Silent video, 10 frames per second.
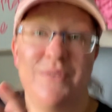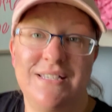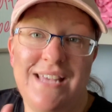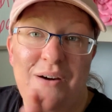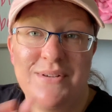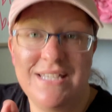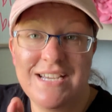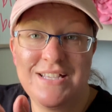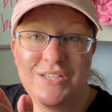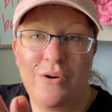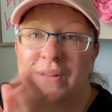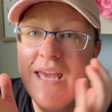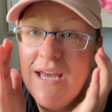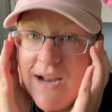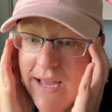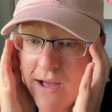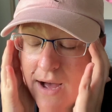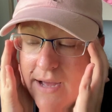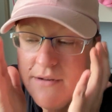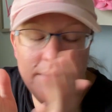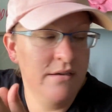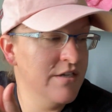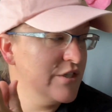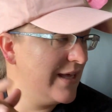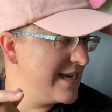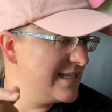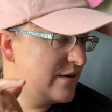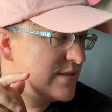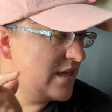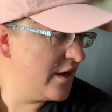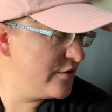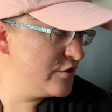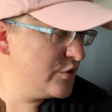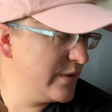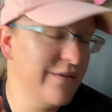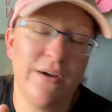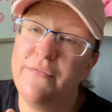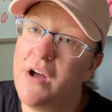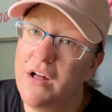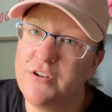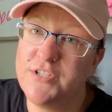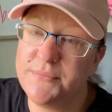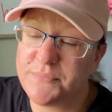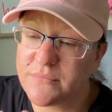was the consultant kit I got. So like I said, it was $125.